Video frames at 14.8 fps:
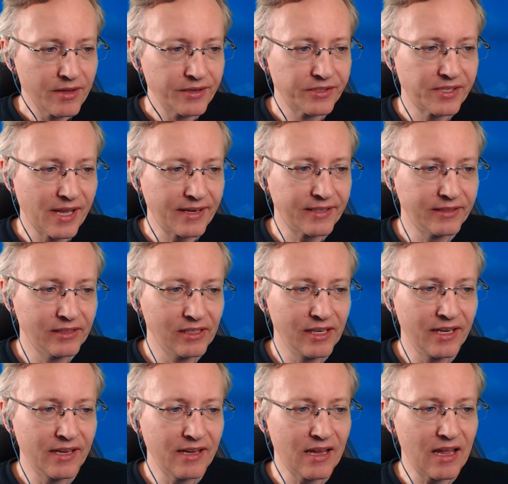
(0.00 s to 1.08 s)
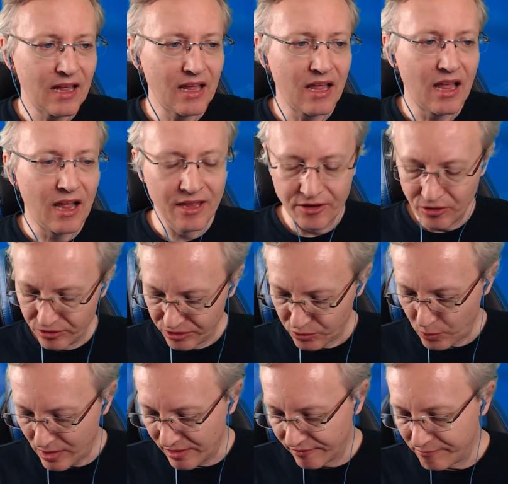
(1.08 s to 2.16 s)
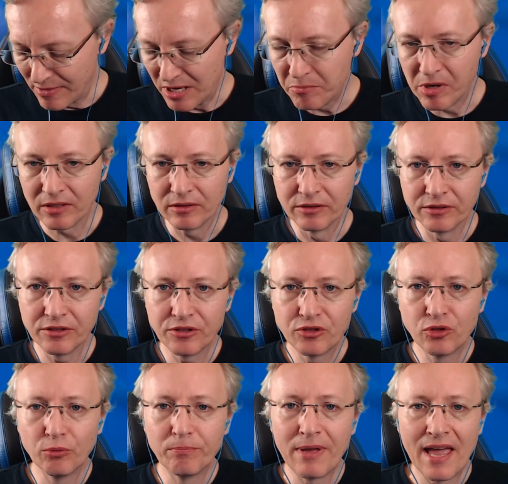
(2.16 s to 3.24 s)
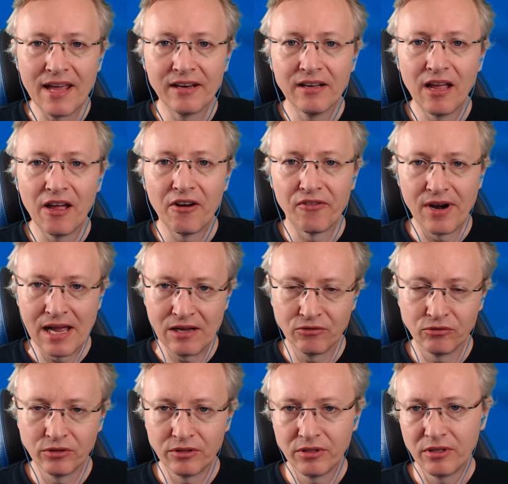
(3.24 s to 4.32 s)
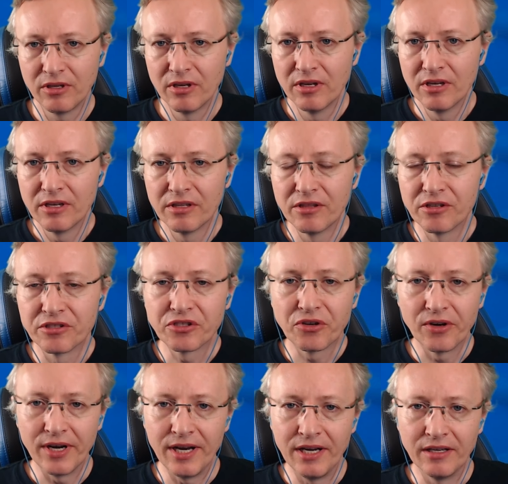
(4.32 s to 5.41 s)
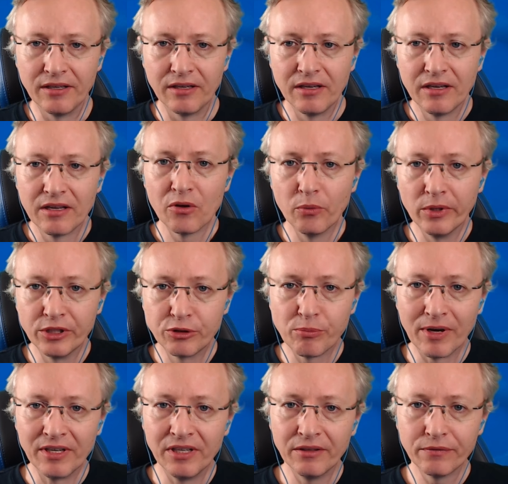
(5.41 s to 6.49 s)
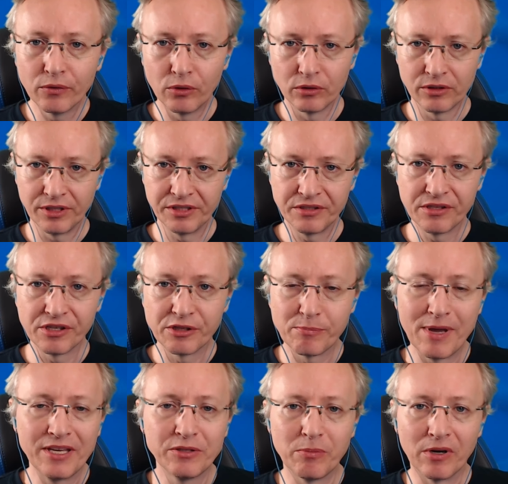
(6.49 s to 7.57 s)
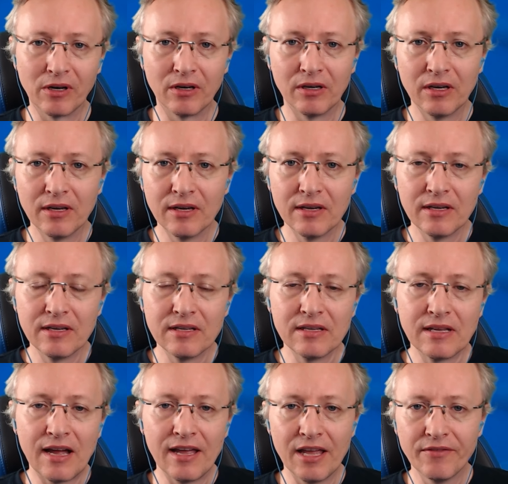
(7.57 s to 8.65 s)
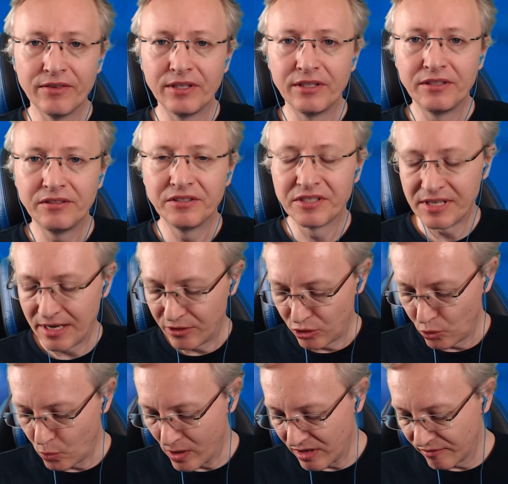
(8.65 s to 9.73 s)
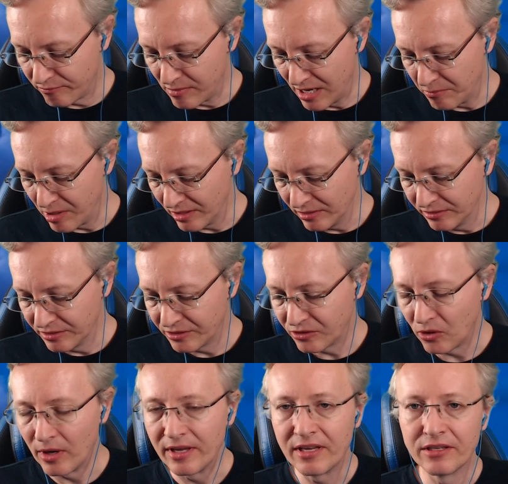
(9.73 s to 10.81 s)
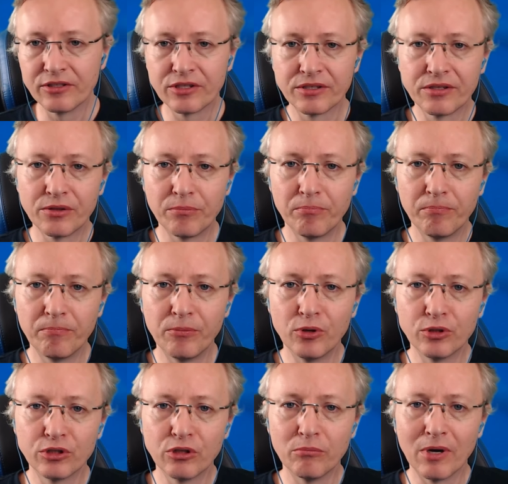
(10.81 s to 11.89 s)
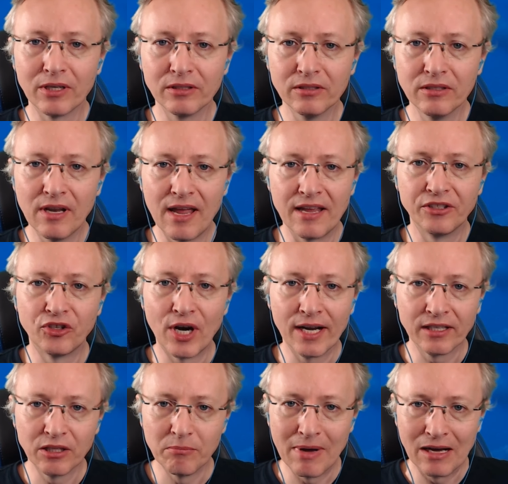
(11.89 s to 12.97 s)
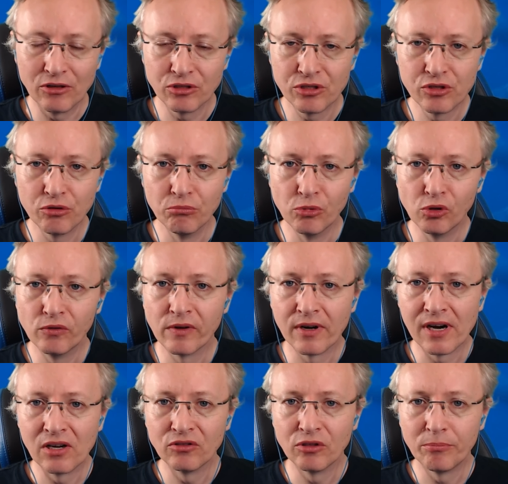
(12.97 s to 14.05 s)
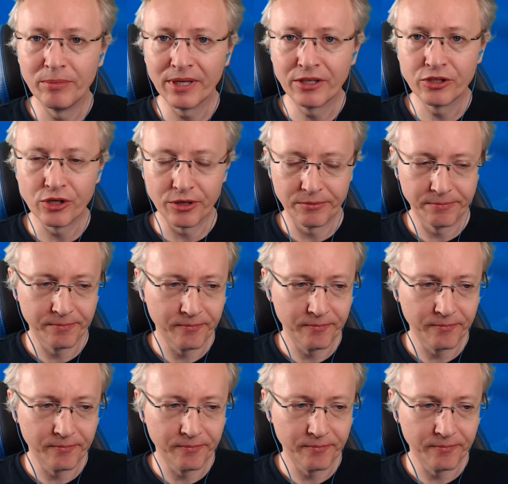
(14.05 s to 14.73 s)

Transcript: Secondly, I use one of my buttons to pan around the screen, which by default is the spacebar. I have it set to one of my buttons so I can just push the button and drag the mouse to move around the picture.